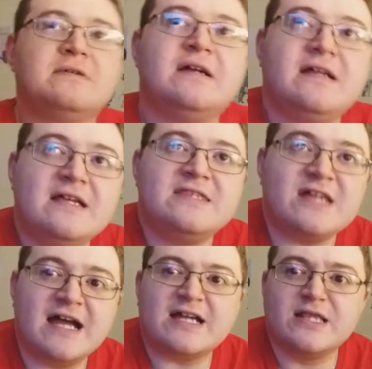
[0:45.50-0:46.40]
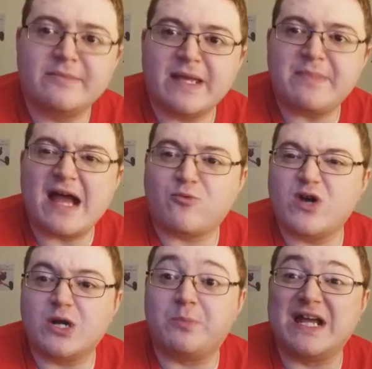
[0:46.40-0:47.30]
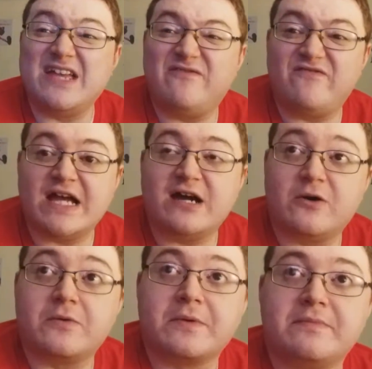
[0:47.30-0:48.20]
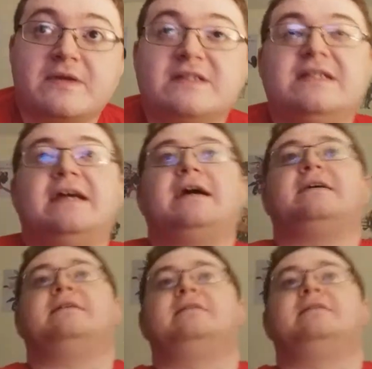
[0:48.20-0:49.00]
And he thought he could eliminate Matt Riddle, but he failed. But yeah.